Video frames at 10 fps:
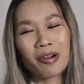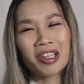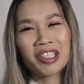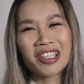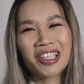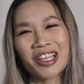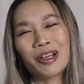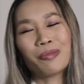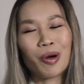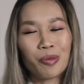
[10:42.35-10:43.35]
watching this, I
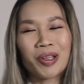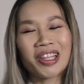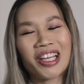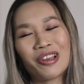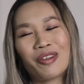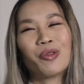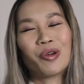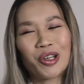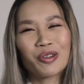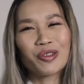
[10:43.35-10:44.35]
am hoping that you have a
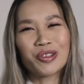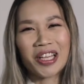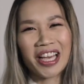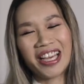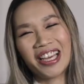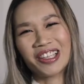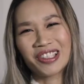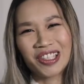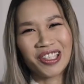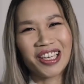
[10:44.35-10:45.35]
wonderful day and I'll
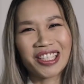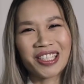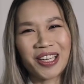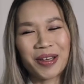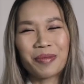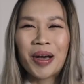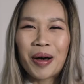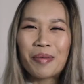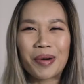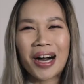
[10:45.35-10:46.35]
see you next time.
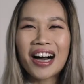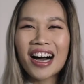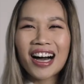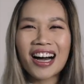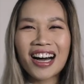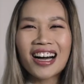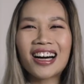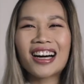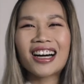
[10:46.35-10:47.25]
Bye!